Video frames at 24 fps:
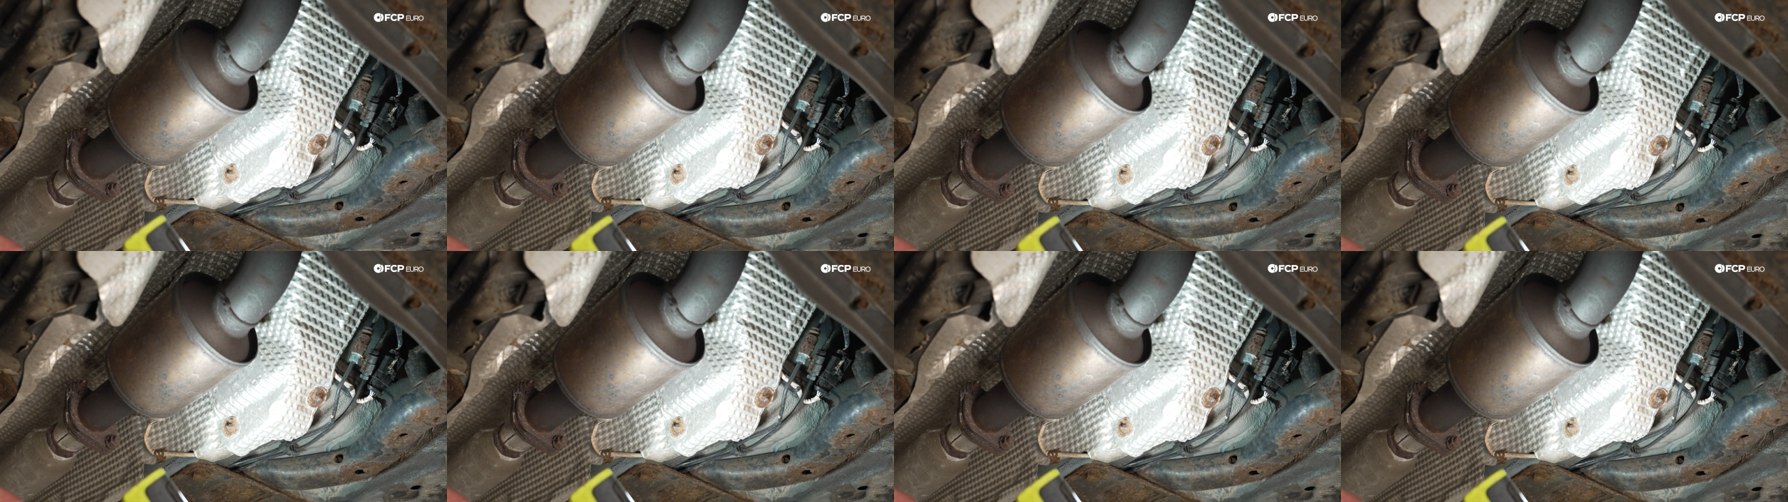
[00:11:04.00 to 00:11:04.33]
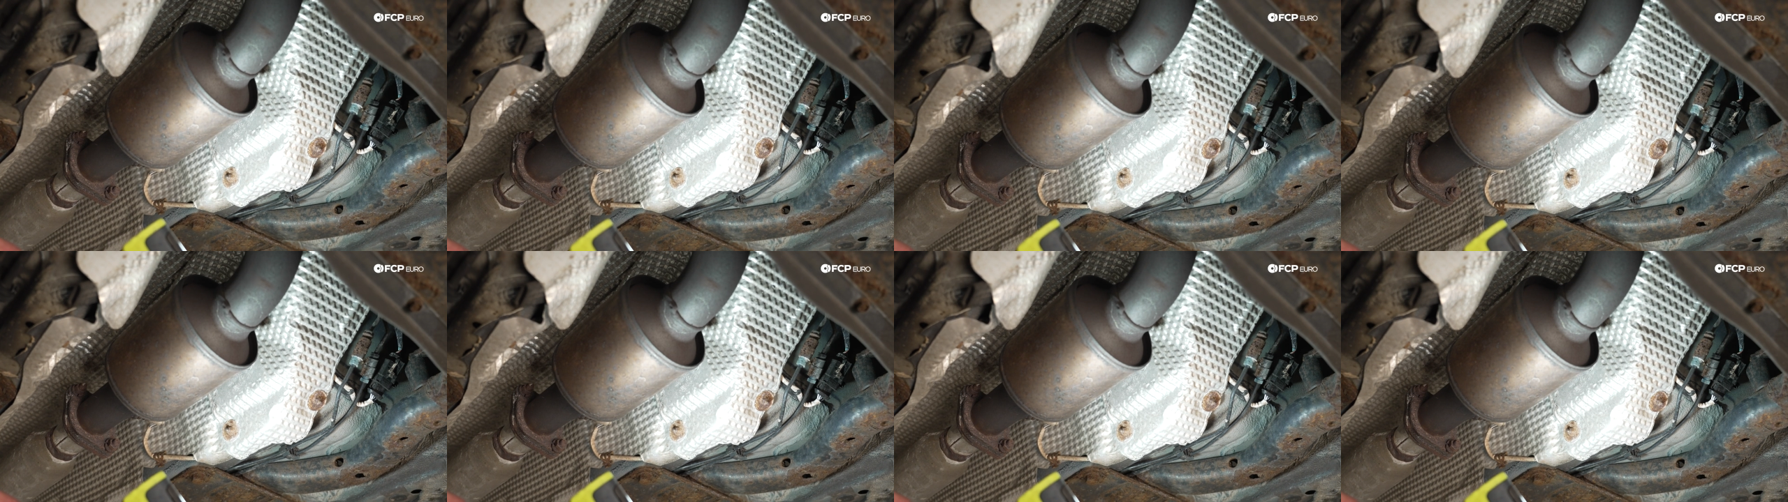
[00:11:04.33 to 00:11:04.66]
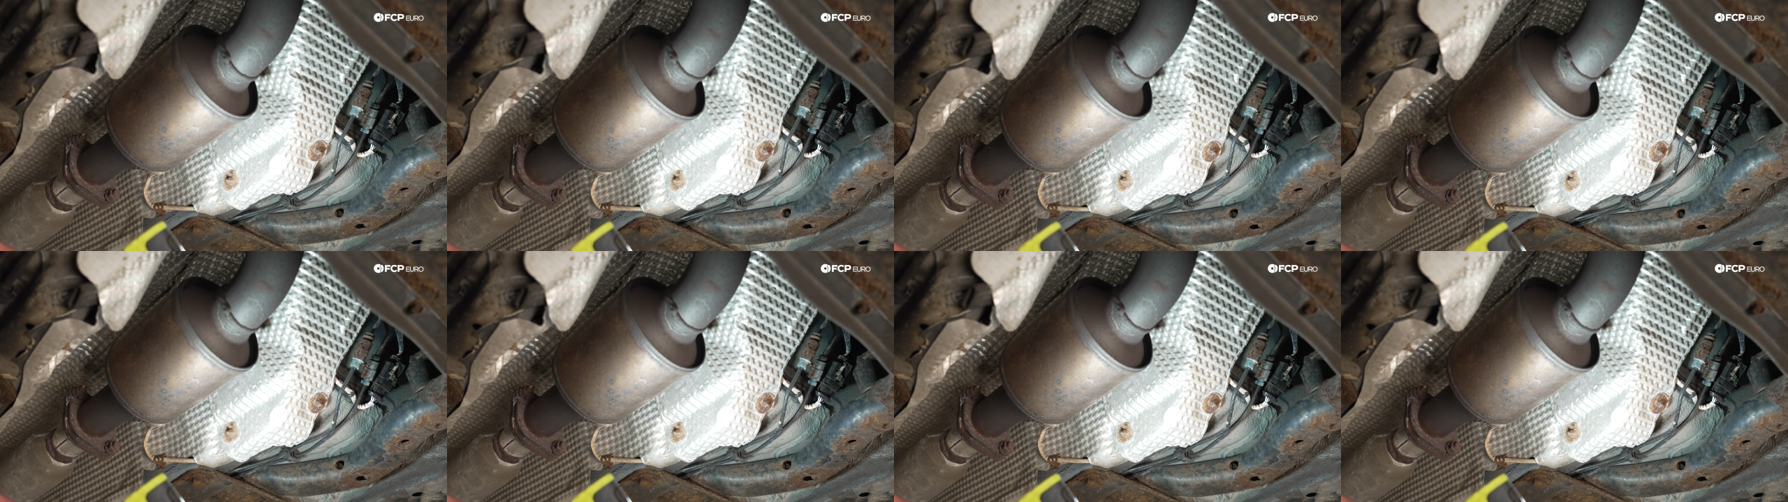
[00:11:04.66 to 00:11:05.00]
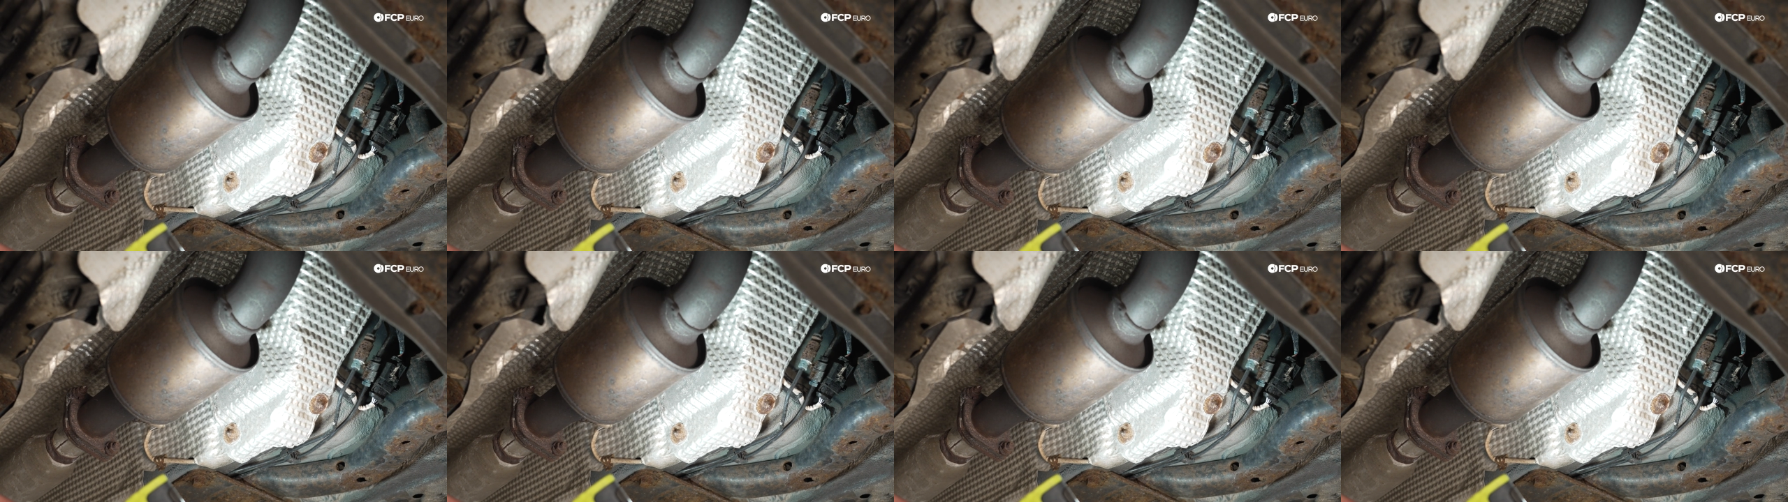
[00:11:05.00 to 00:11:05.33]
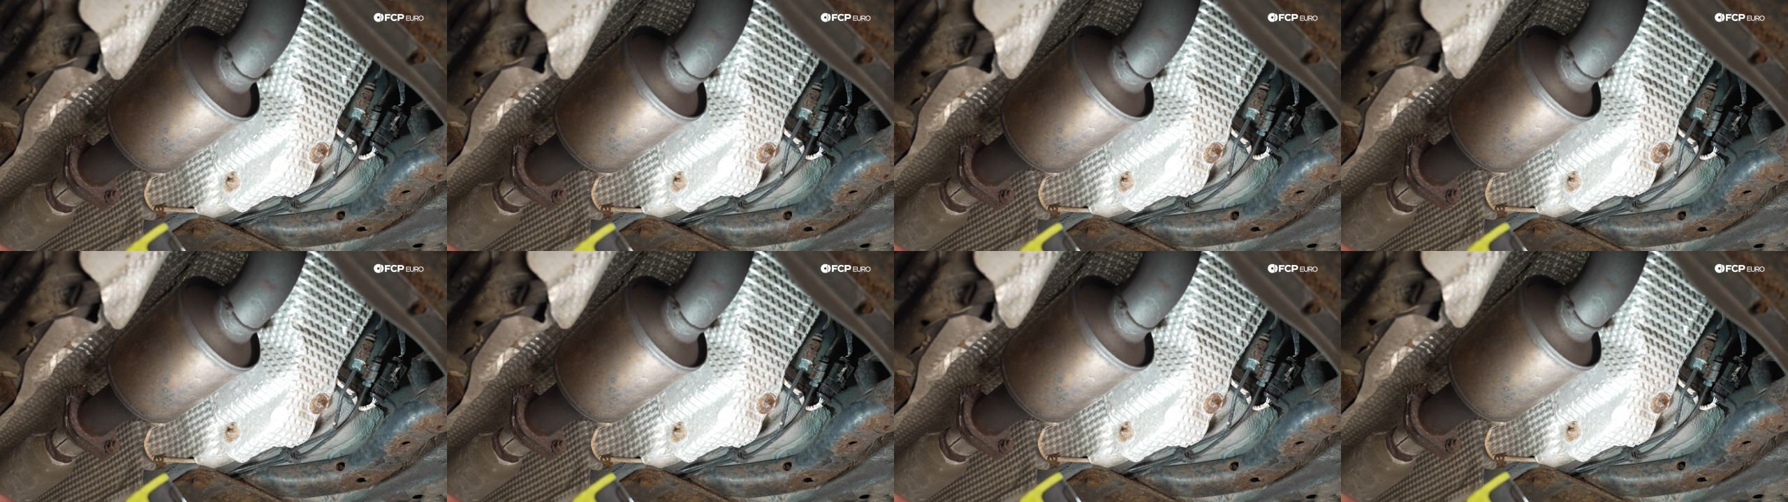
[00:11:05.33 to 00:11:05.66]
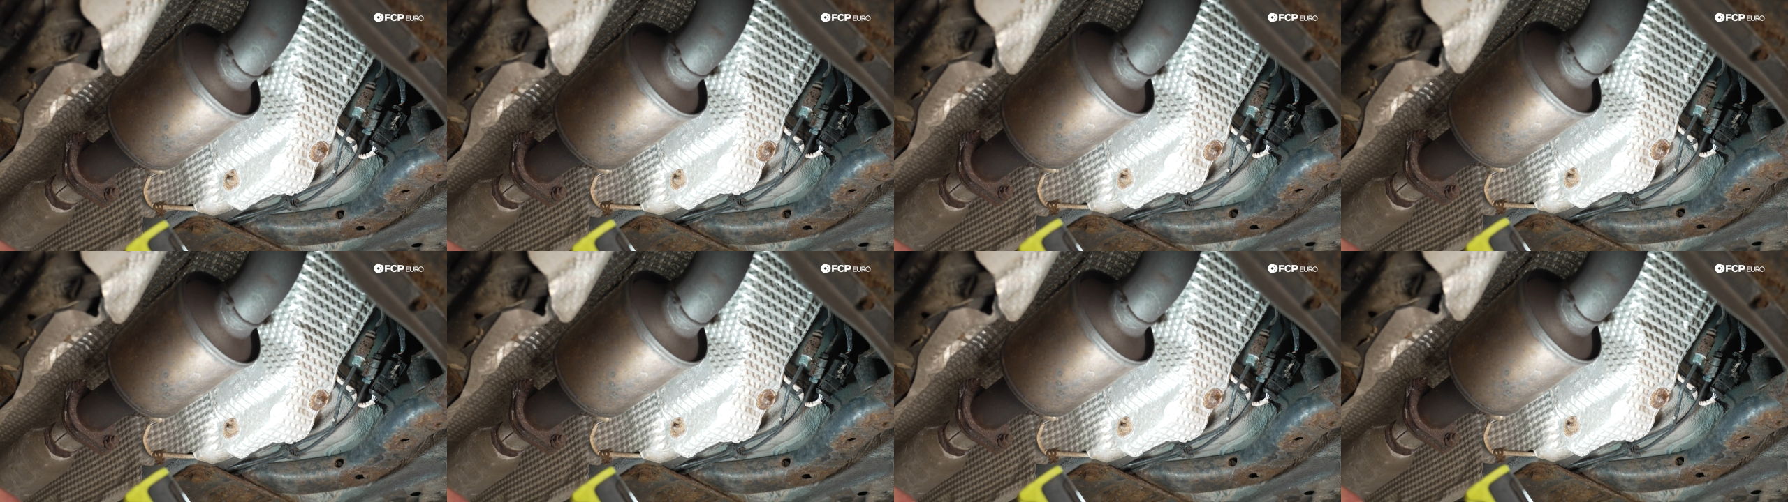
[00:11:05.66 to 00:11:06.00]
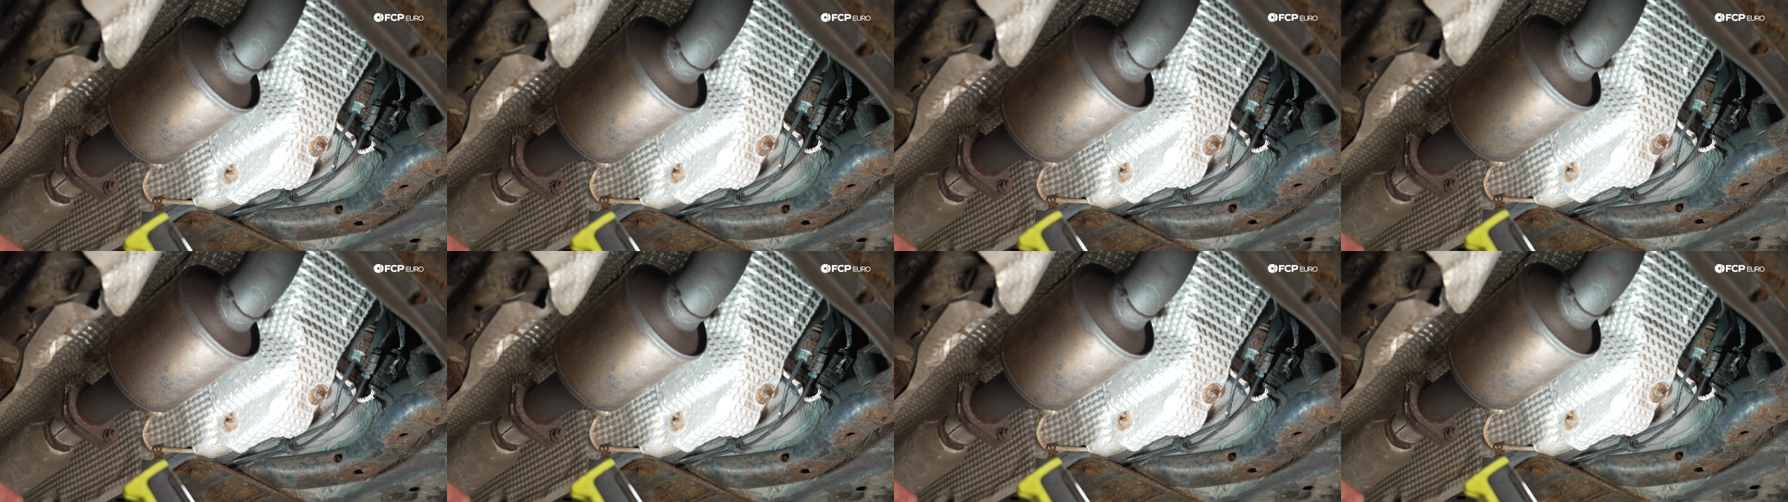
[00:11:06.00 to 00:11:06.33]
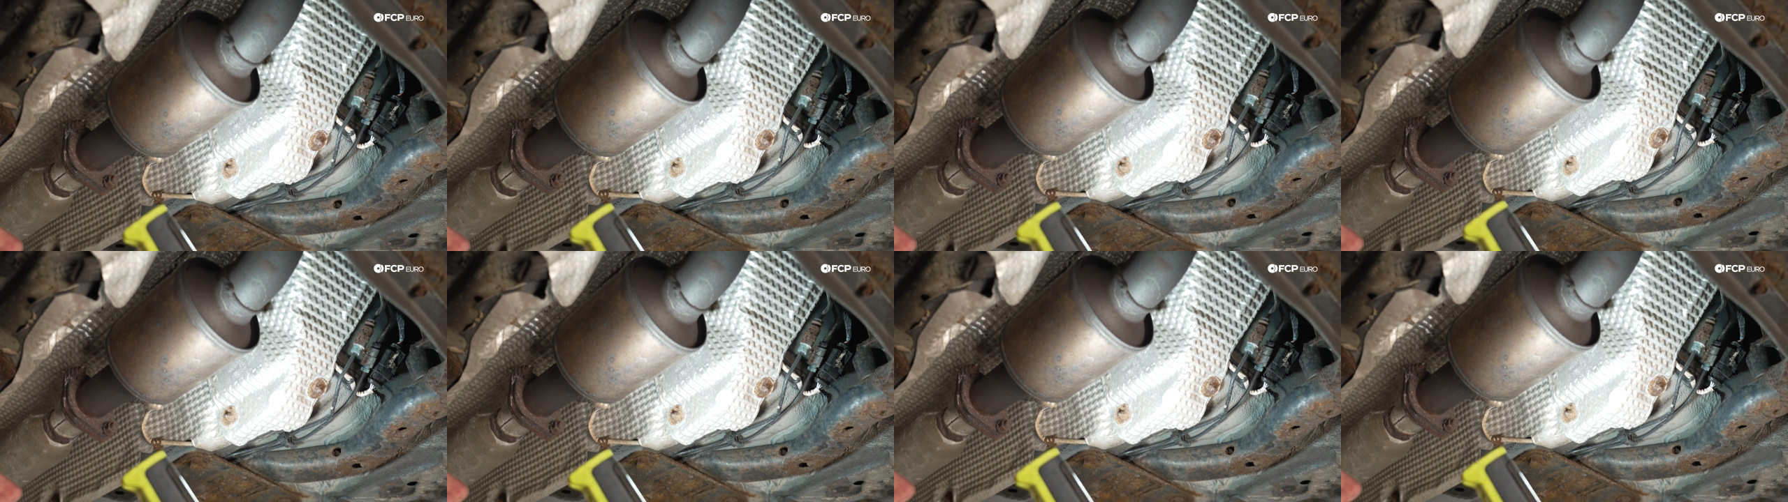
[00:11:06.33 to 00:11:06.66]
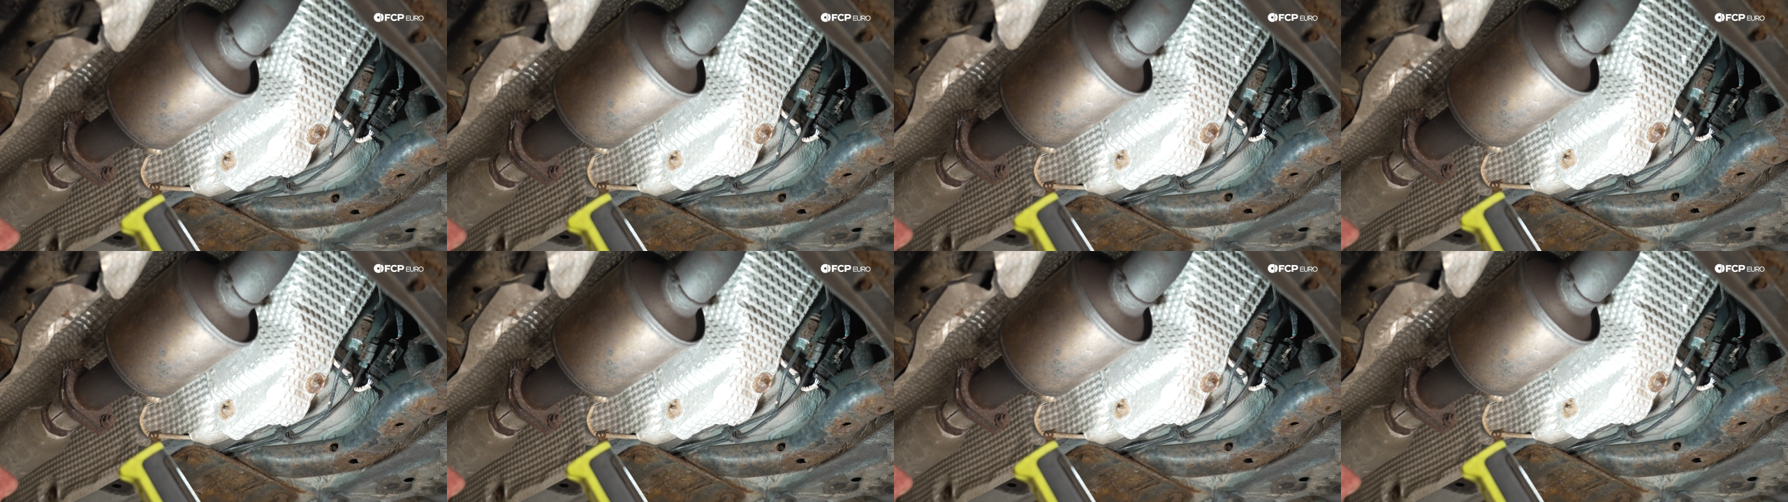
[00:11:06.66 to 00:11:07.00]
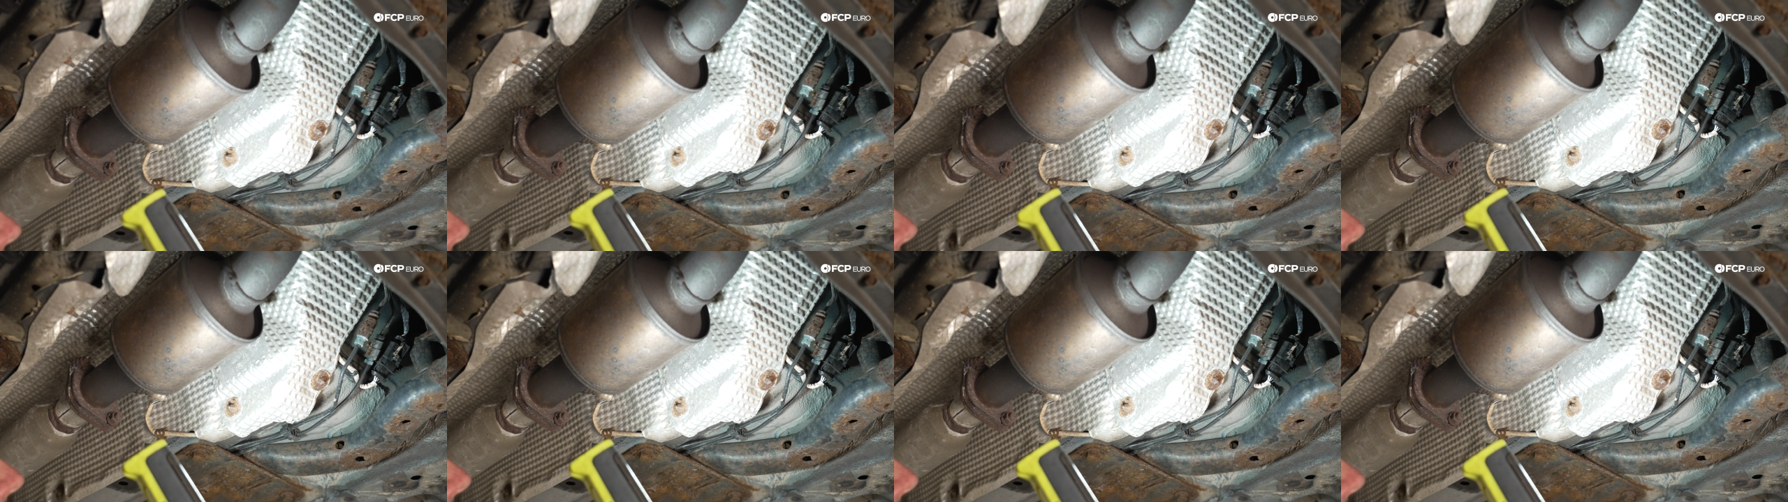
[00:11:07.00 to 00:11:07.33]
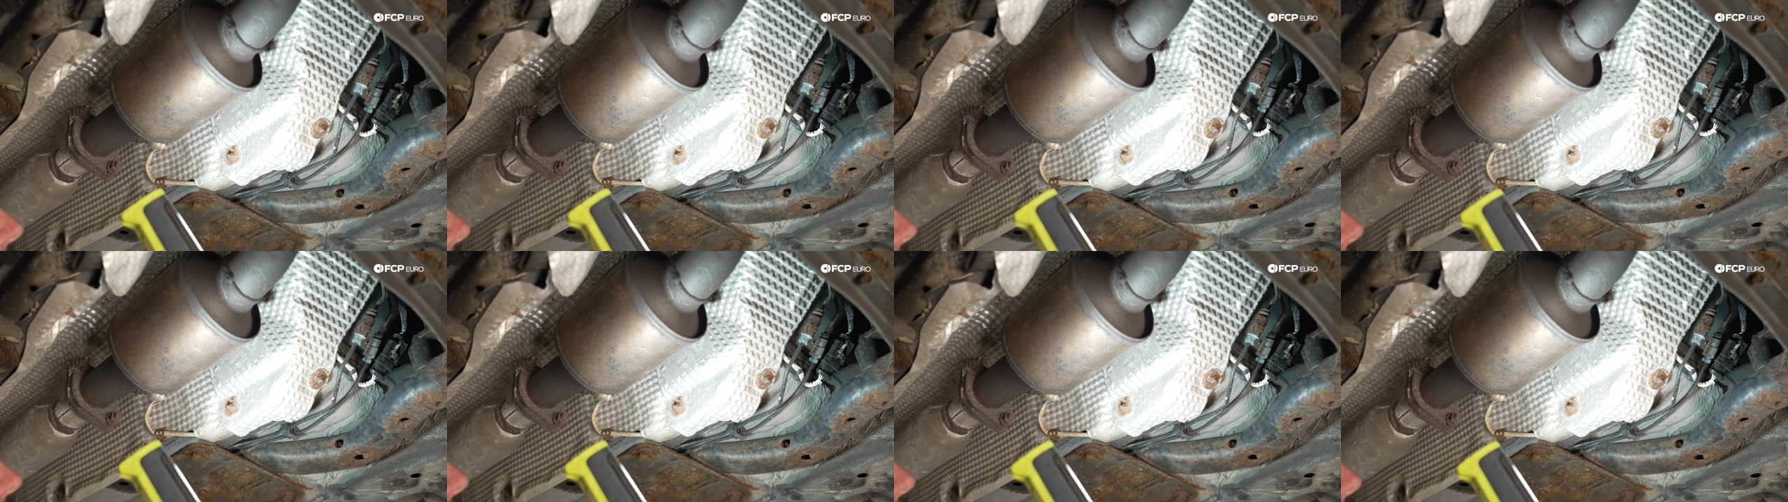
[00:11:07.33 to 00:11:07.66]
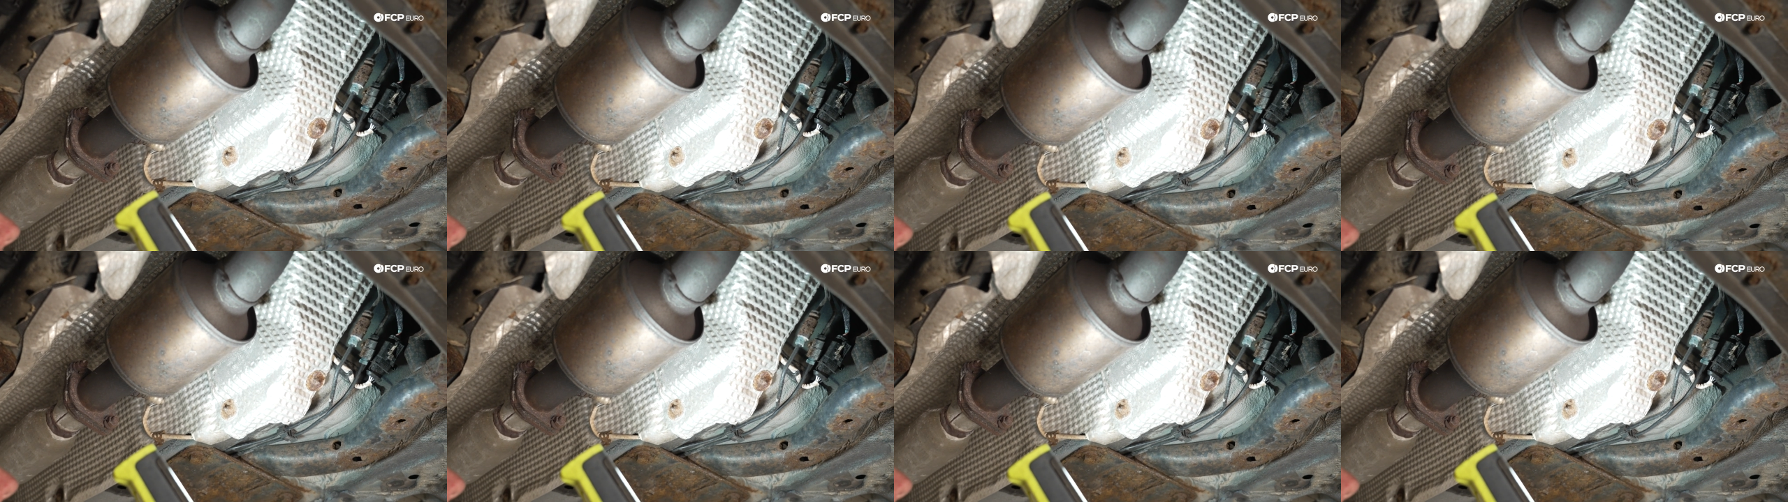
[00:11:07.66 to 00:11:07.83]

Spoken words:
(no speaker visible)